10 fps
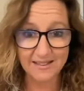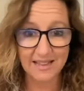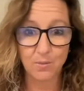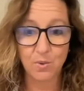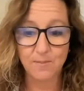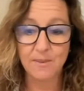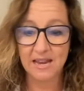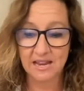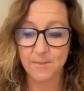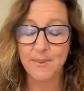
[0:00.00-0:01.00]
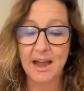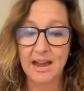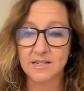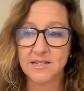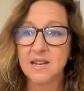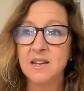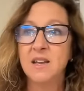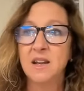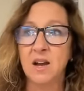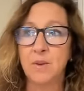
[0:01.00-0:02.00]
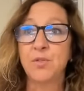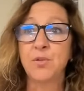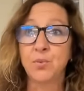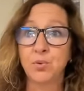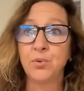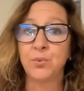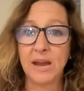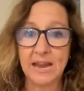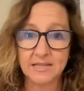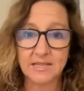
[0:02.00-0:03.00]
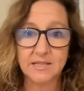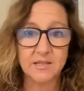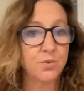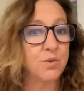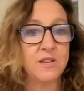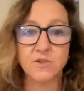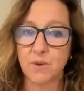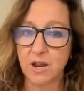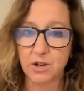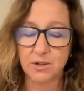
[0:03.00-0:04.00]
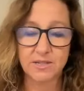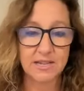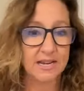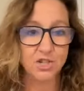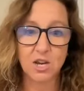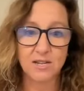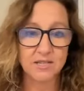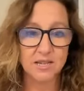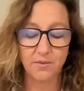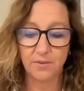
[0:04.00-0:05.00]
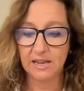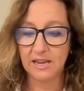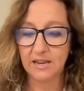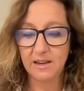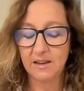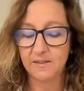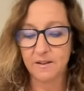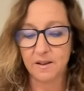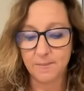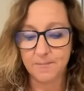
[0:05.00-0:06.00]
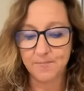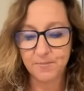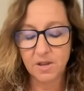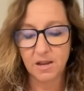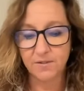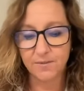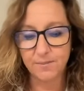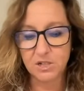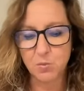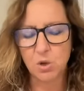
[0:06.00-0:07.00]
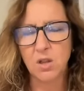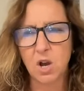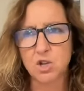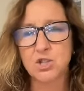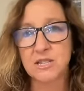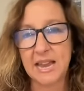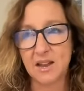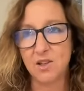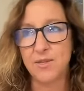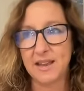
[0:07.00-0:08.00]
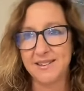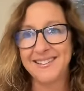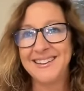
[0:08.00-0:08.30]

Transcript: Like we make an impact through the race, through these runners, and it really is kind of much more large scale than